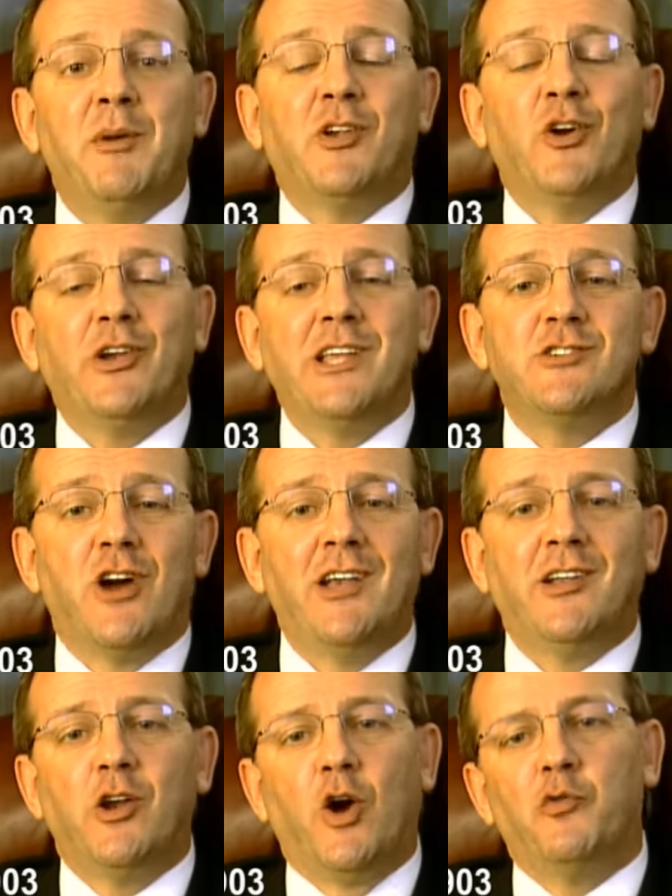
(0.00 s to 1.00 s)
Attorney John
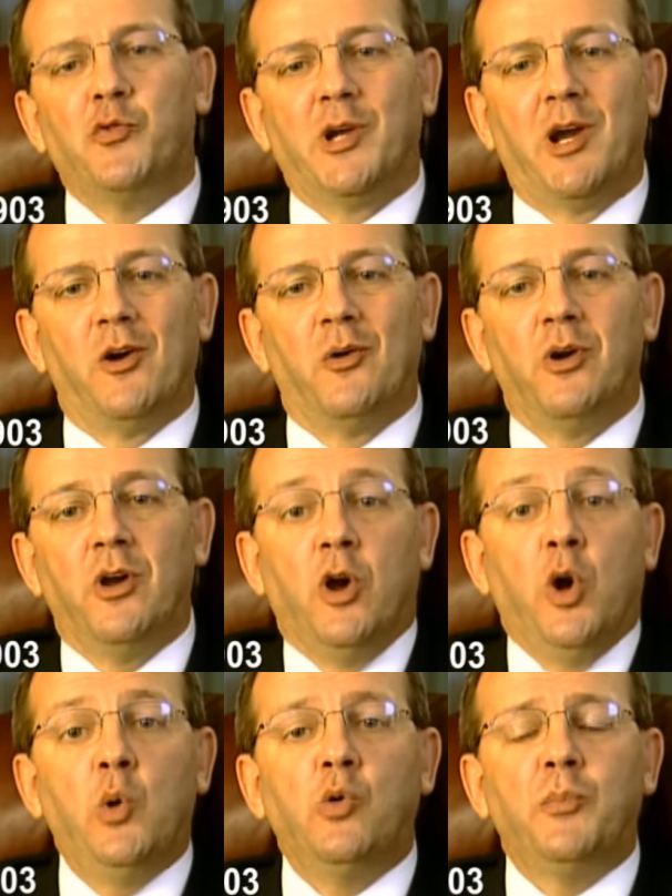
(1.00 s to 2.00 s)
D'Onofrio.
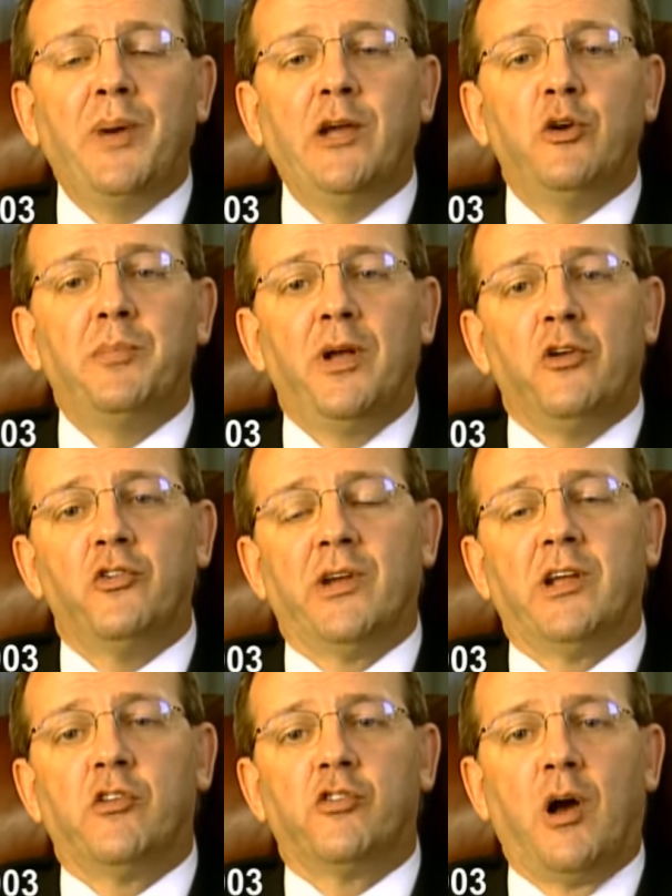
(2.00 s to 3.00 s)
Who will pay your bills and
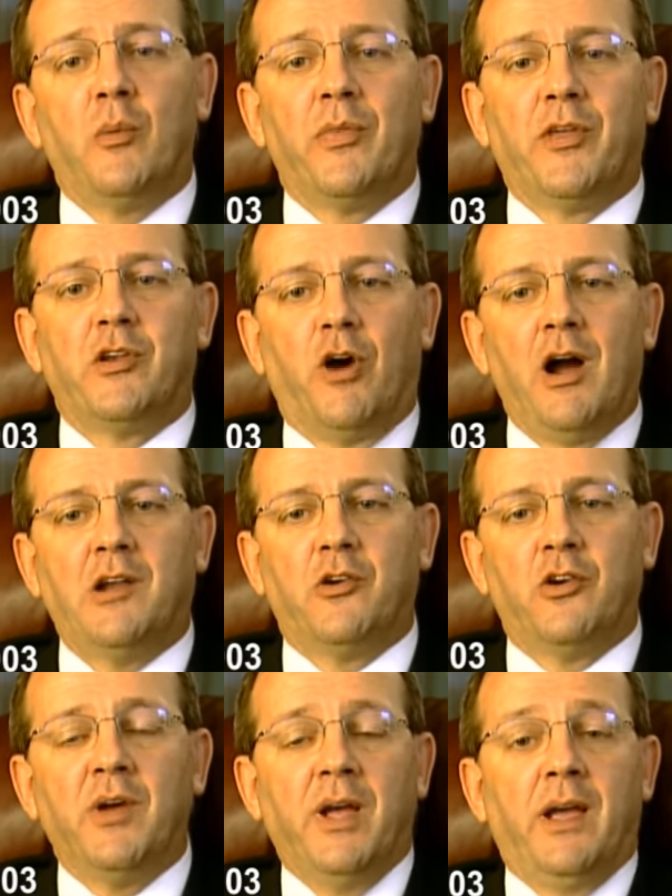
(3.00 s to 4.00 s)
consult with your
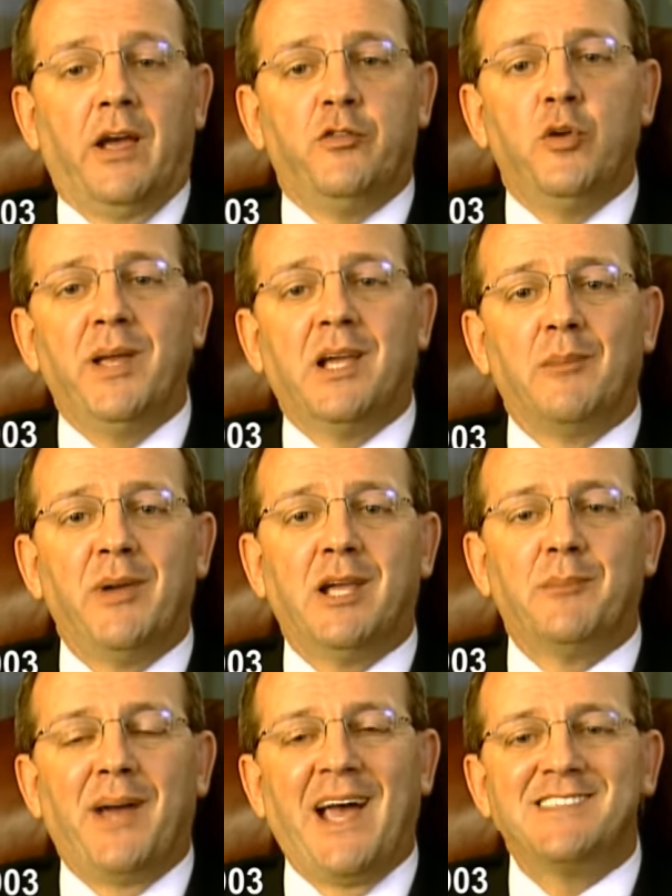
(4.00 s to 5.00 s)
doctor if you become
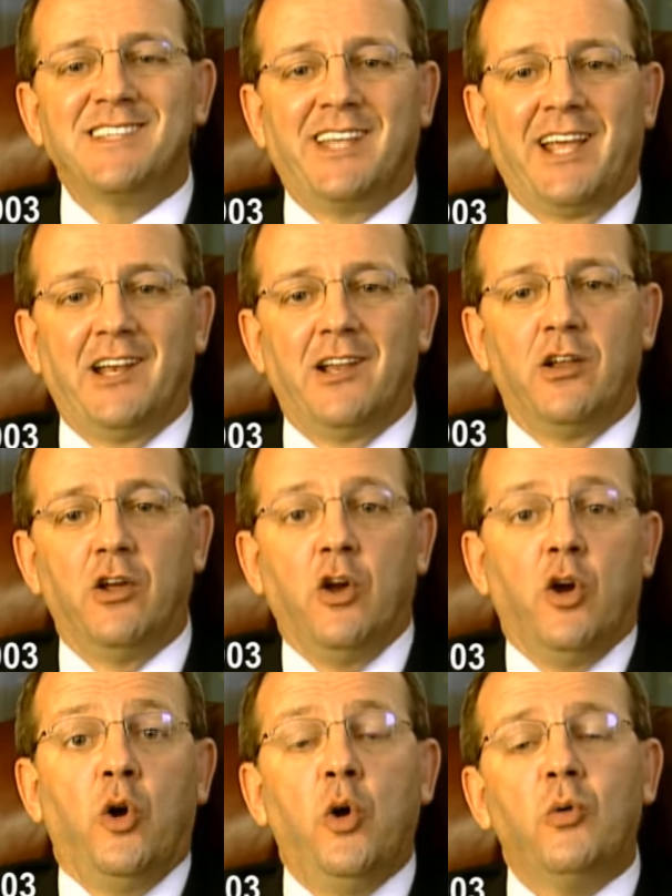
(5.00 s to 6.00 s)
incapacitated?
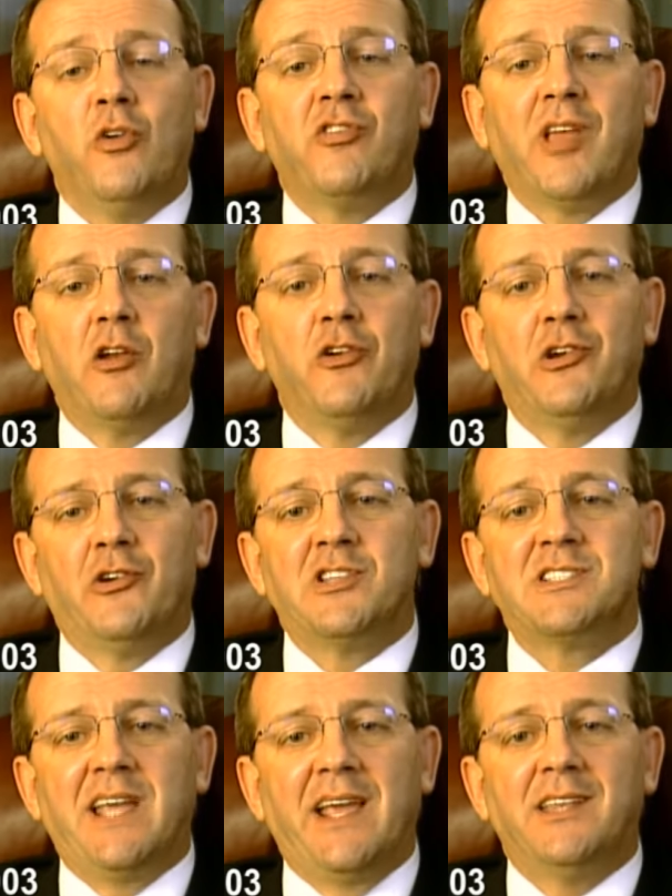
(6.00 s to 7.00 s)
Who will settle your
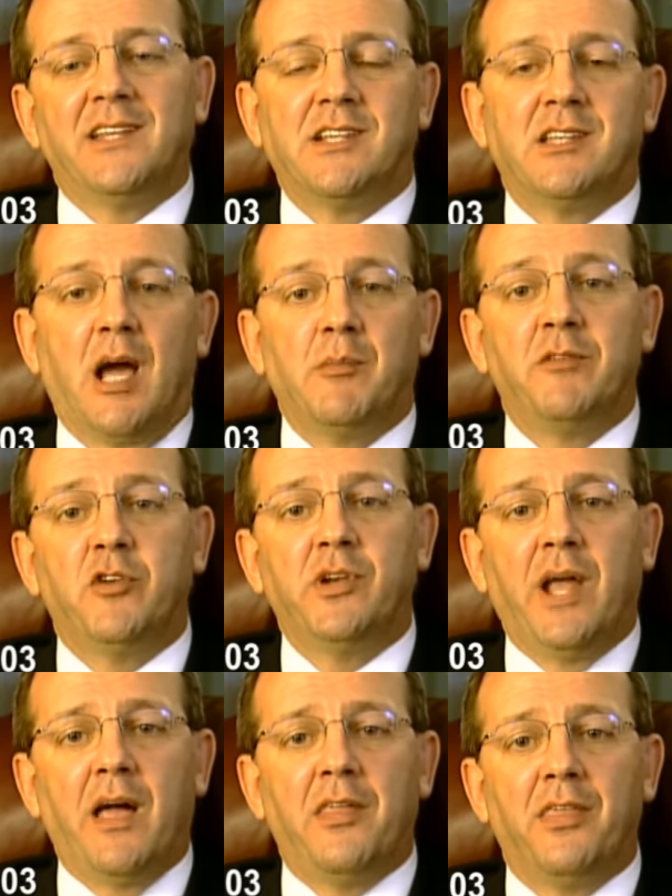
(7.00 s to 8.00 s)
estate at the time of your
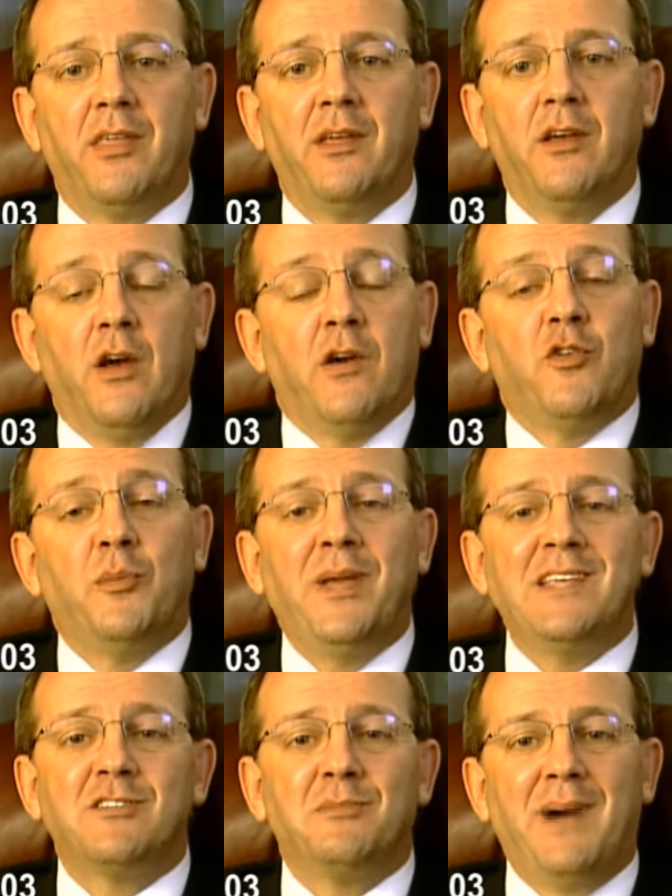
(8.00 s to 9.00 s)
death? For
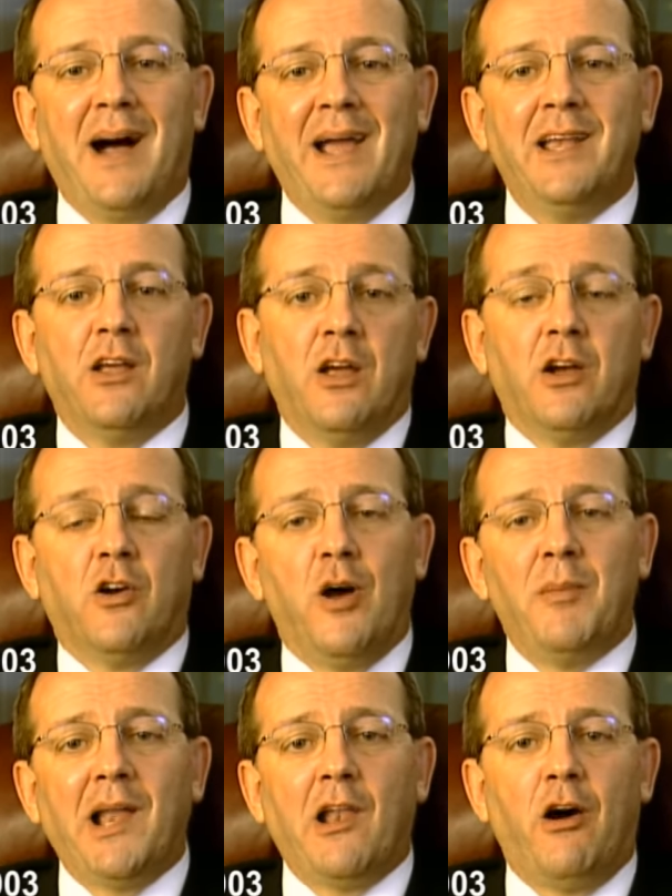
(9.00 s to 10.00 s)
peace of mind, call
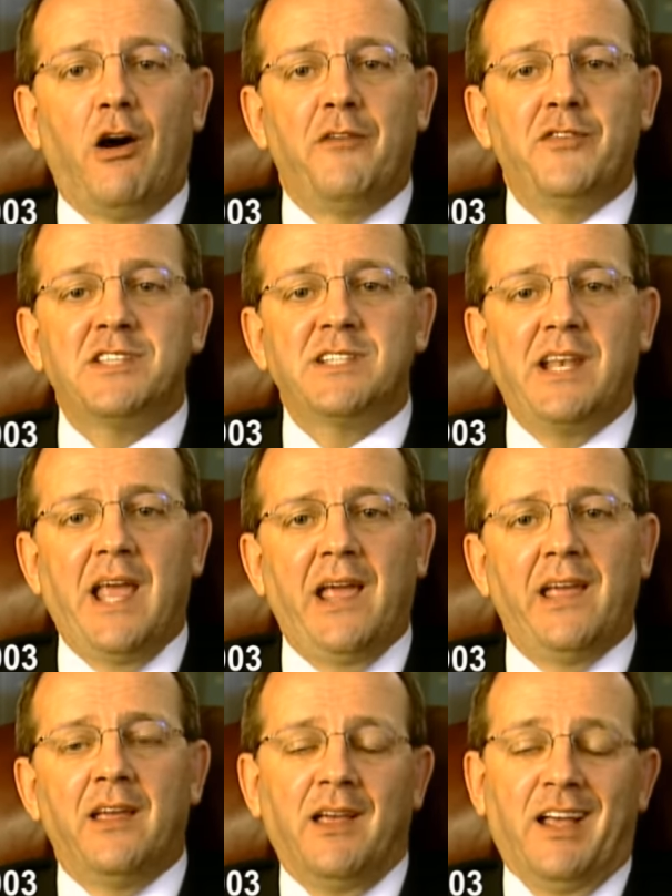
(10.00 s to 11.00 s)
my law office
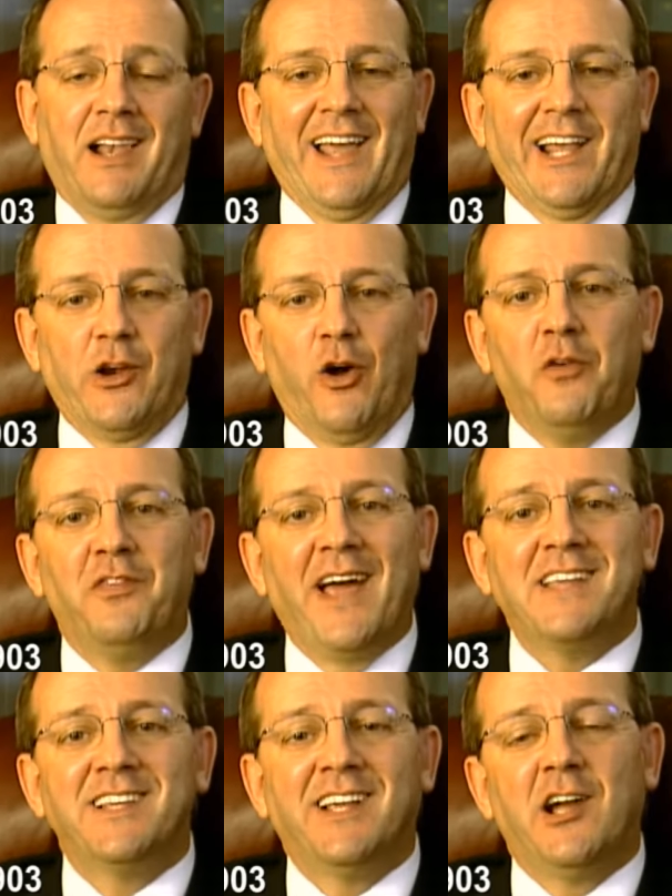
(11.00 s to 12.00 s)
today. Like an
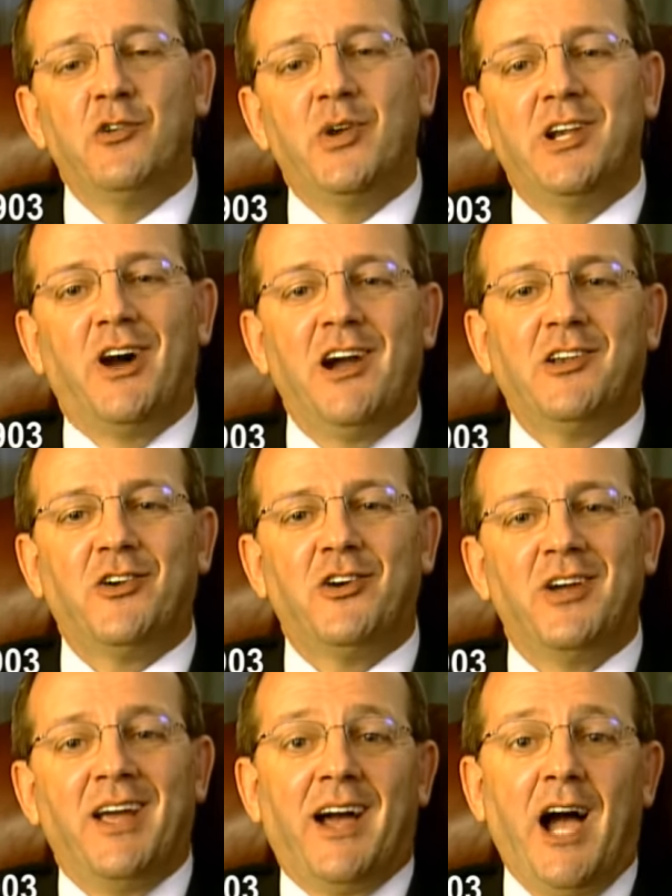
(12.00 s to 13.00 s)
old-fashioned country
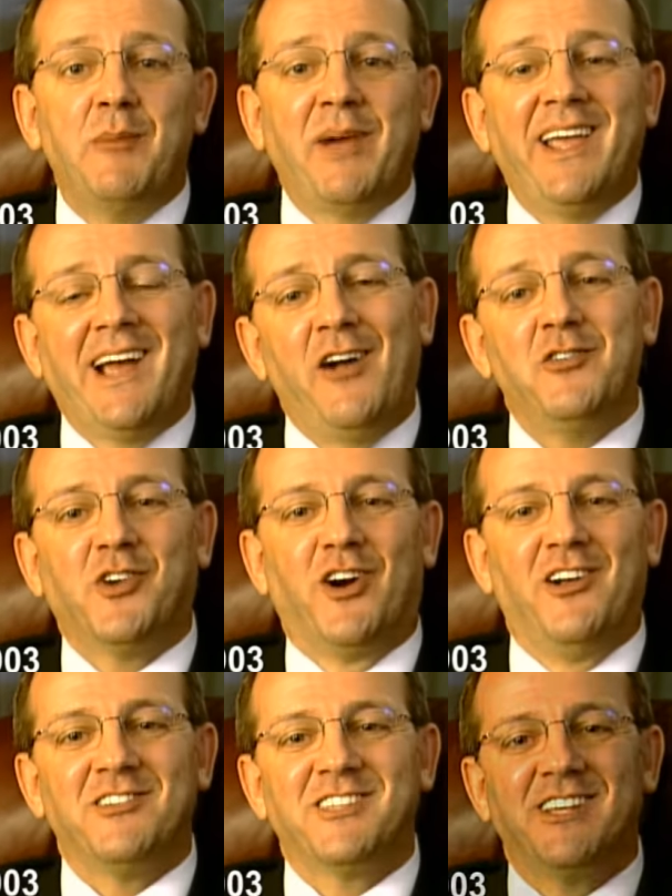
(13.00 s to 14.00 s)
doctor, I make house
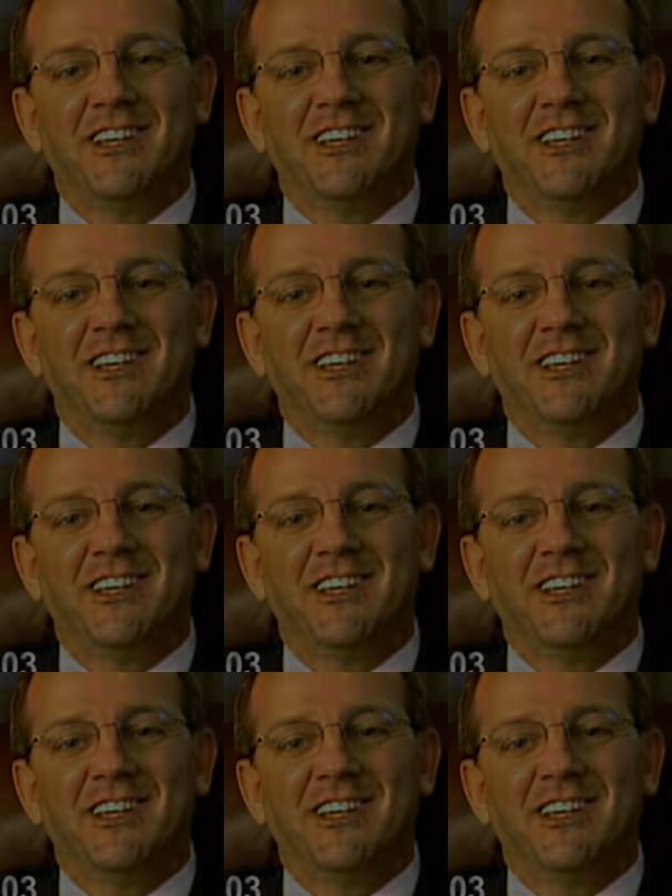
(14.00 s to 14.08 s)
calls.